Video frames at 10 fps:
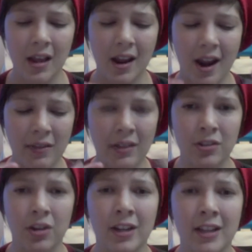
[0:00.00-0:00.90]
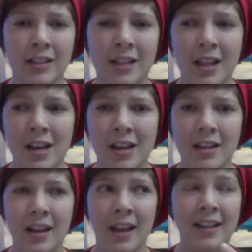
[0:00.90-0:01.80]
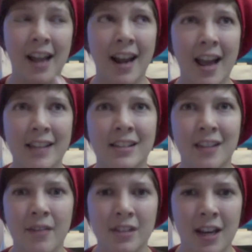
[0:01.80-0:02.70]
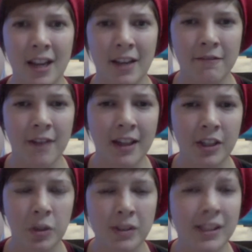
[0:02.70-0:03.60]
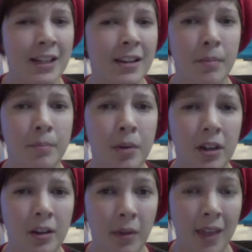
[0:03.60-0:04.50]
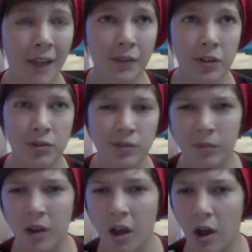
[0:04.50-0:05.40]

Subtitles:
in the circus that it kind of has a devastating effect towards the end of the book, where they have to do some